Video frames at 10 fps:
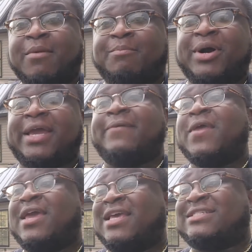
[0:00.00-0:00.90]
but
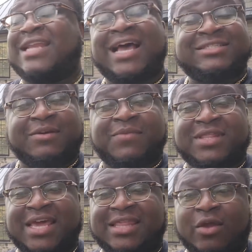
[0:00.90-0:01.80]
it's not
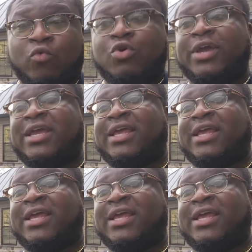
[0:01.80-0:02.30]
something that they want.